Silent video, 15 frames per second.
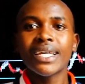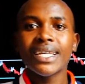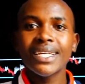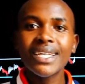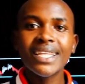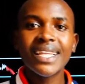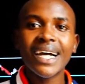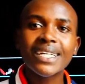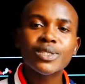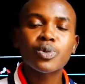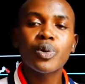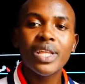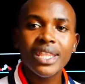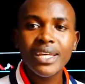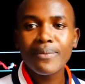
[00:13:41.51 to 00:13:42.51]
in that
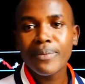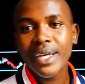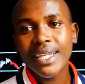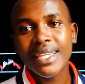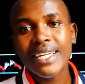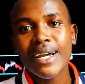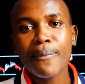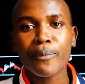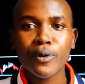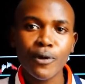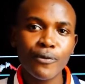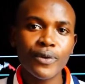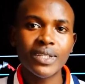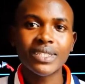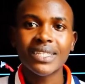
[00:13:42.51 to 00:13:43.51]
when they make their
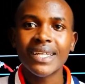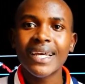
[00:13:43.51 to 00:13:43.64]
profit,